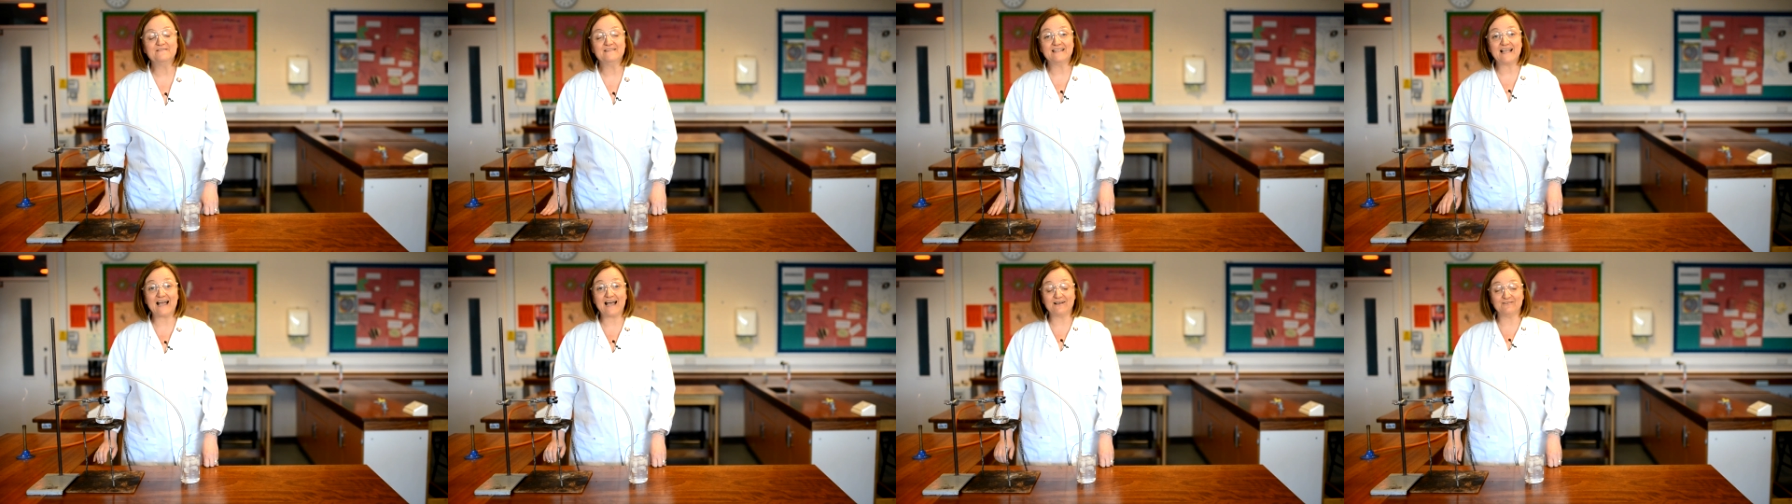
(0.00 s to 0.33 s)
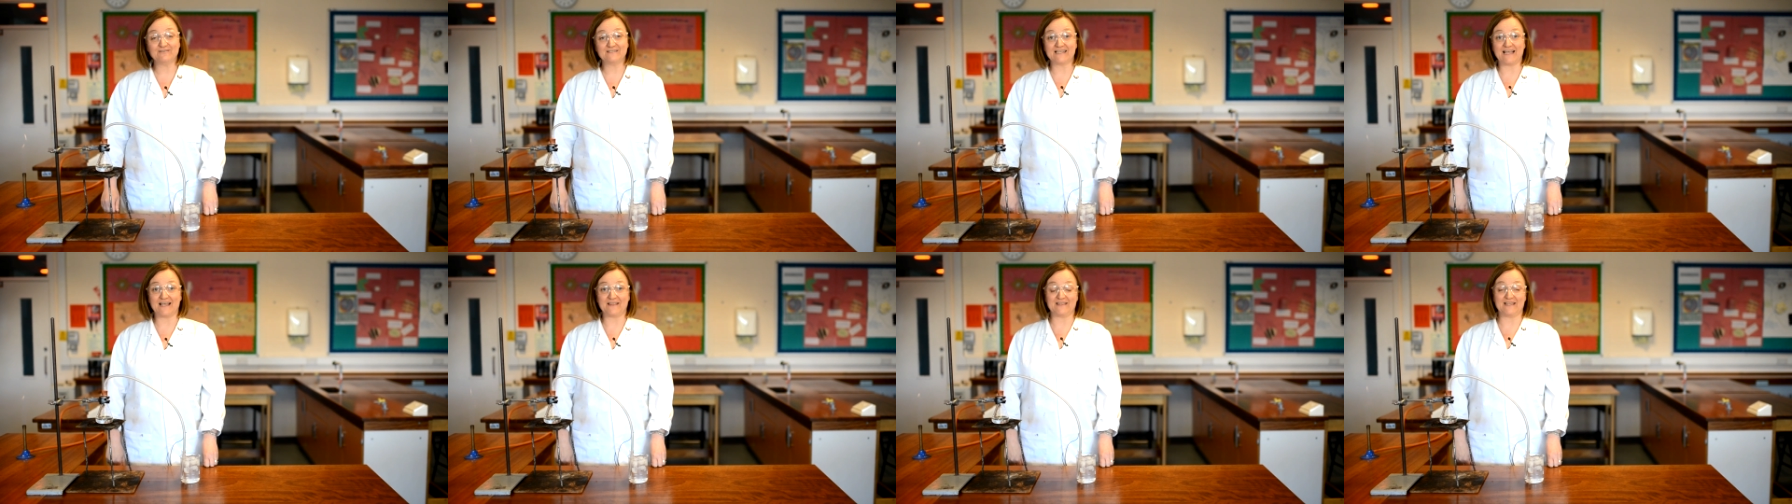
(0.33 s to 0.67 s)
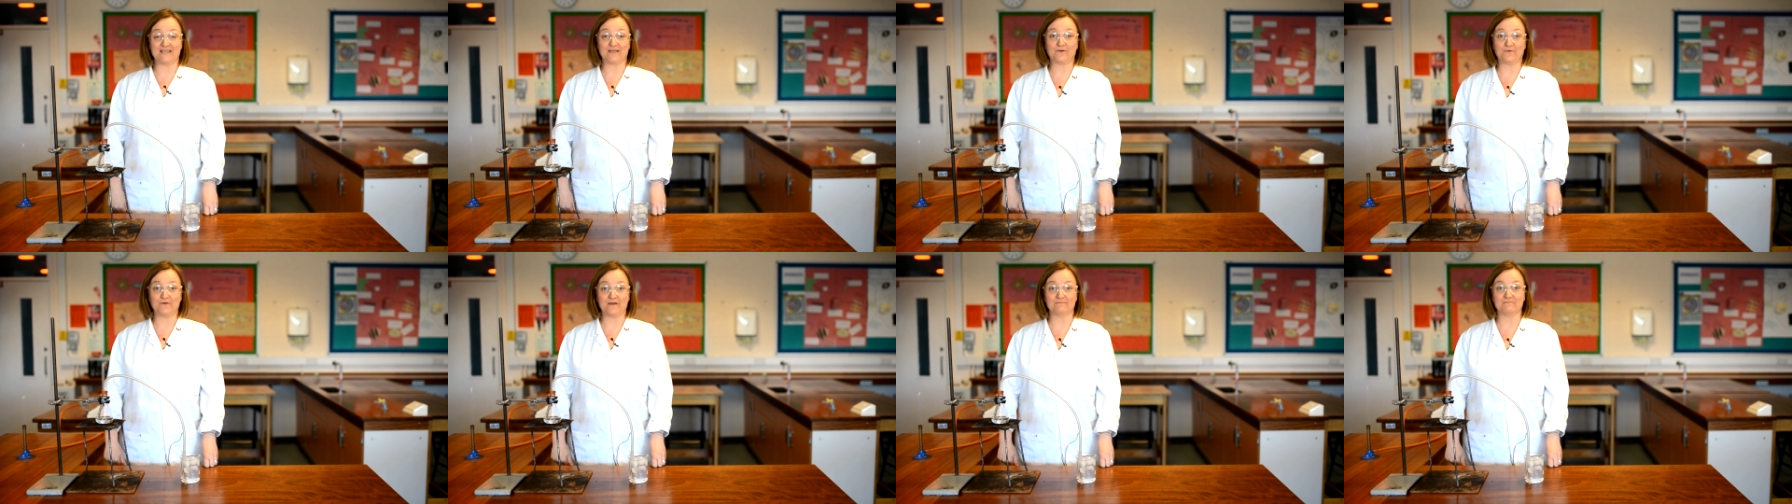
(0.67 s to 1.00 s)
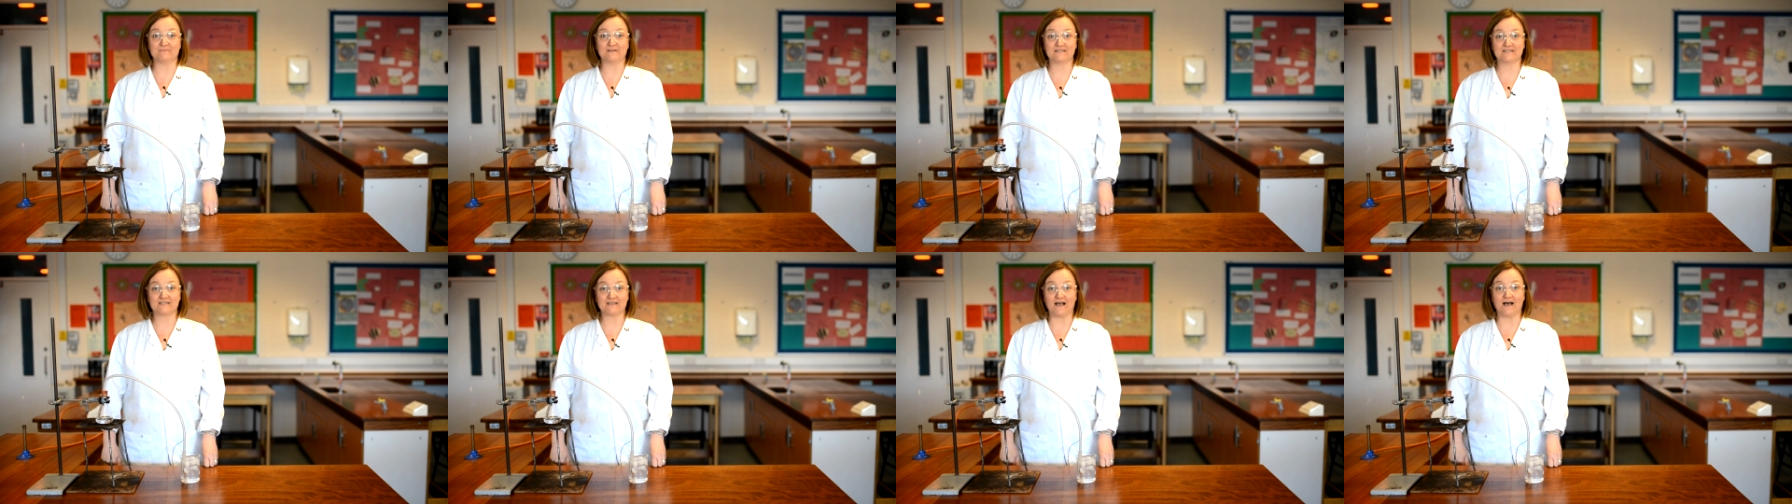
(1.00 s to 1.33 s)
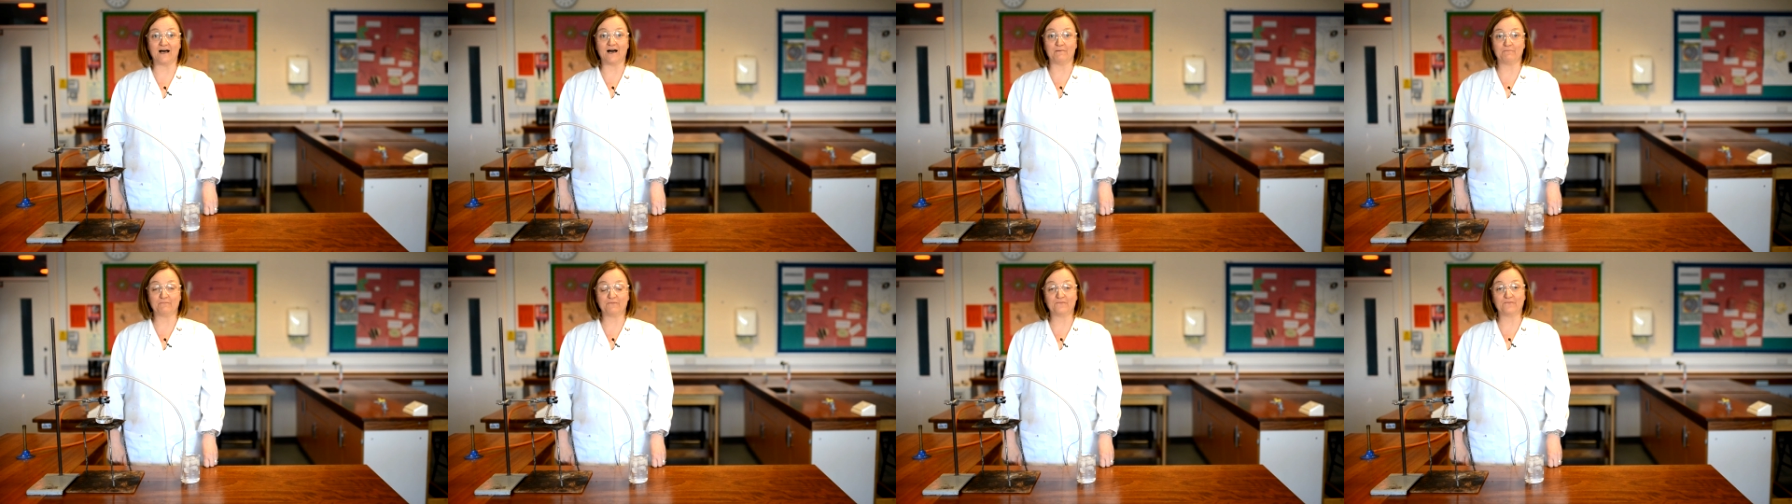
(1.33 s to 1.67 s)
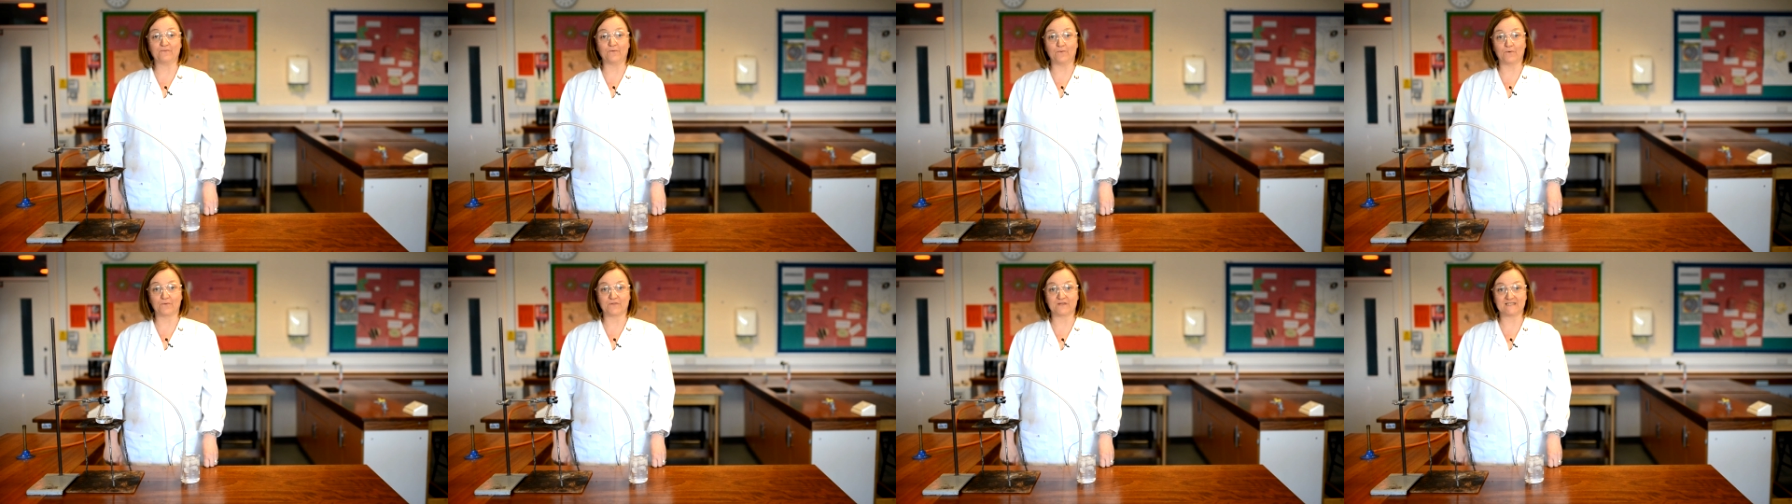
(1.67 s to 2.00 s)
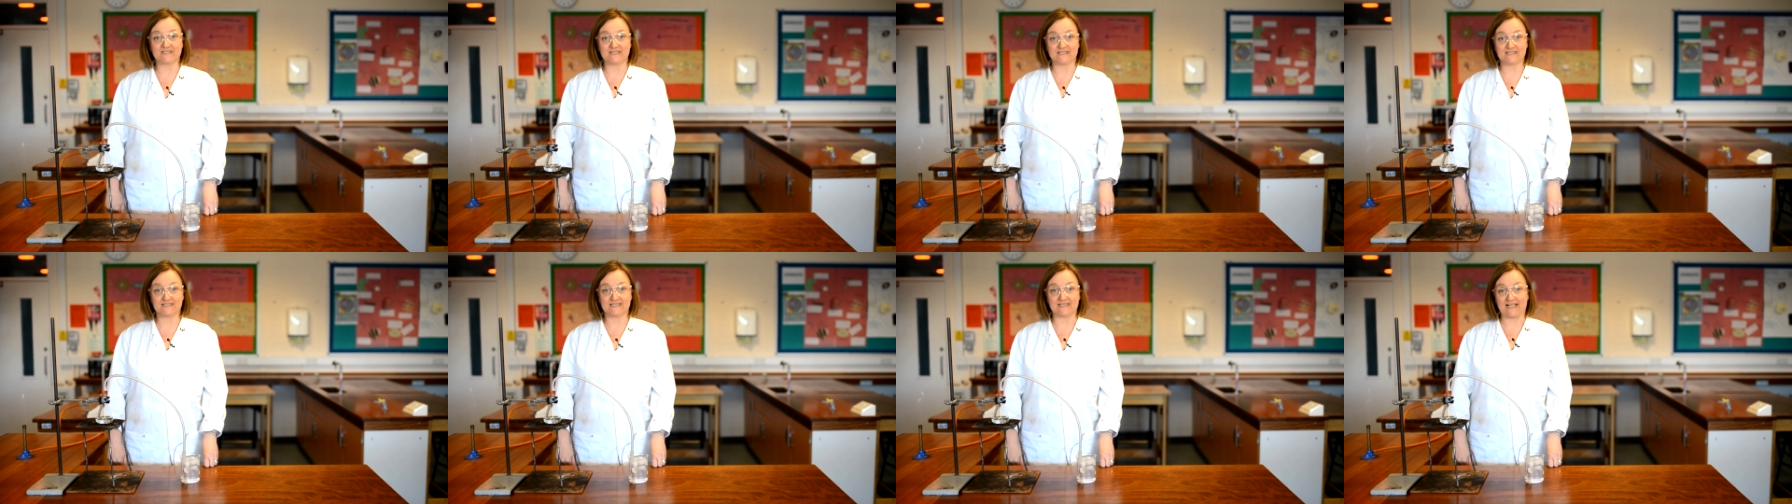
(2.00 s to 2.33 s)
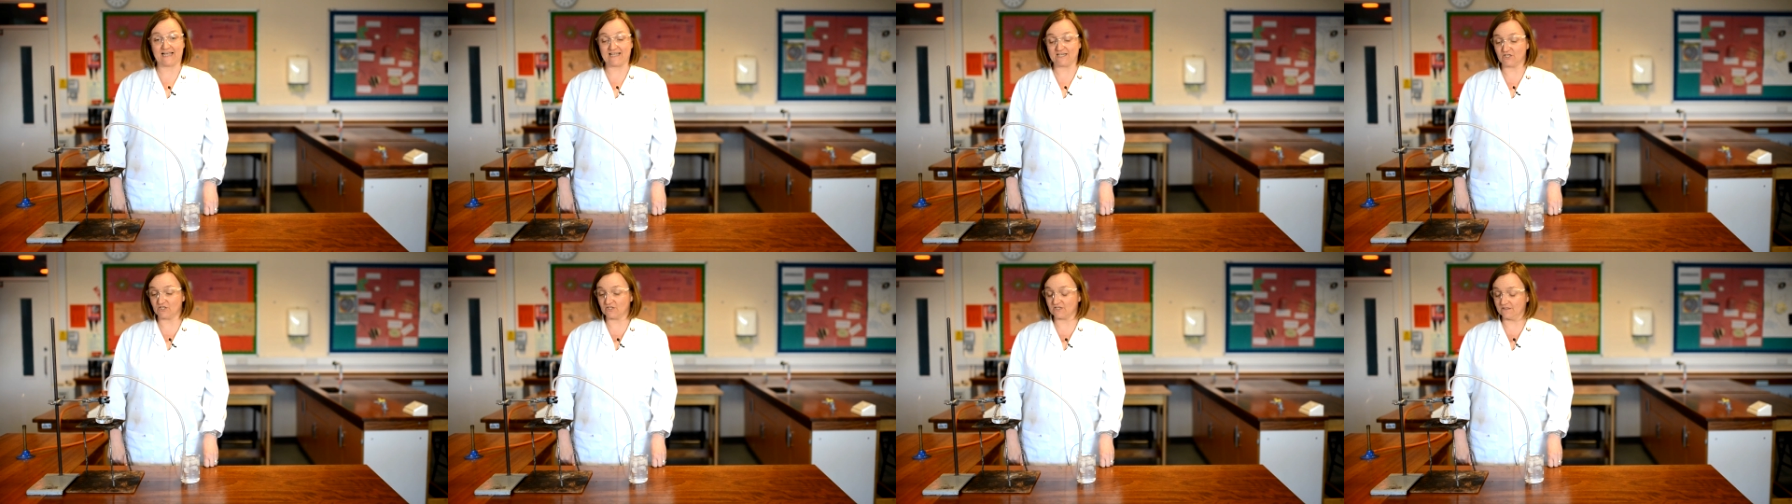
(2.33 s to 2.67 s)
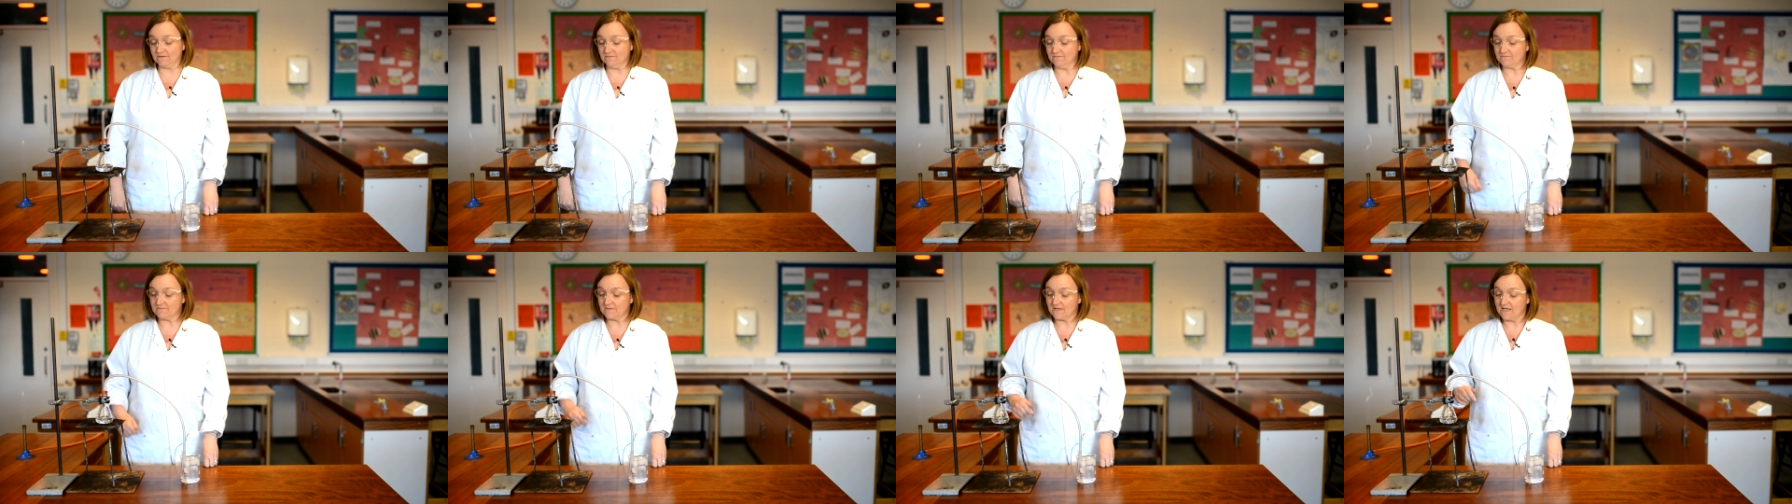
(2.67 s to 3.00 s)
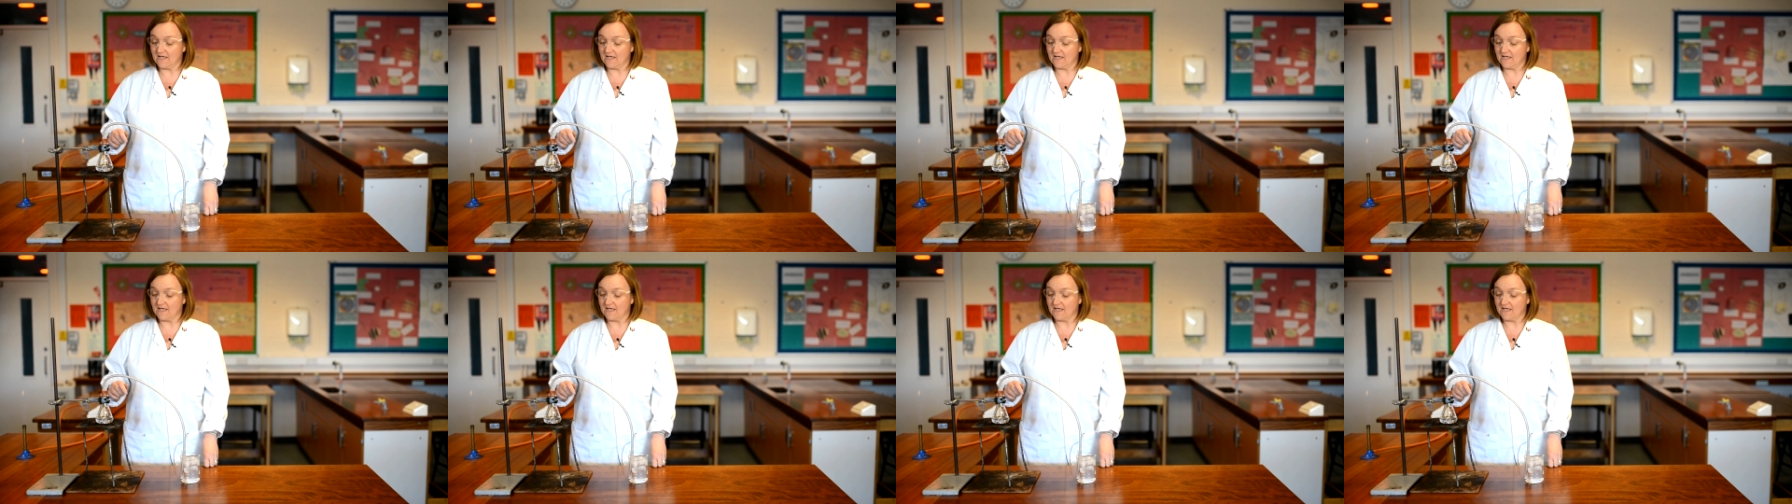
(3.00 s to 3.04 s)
now set the equipment up for the distillation,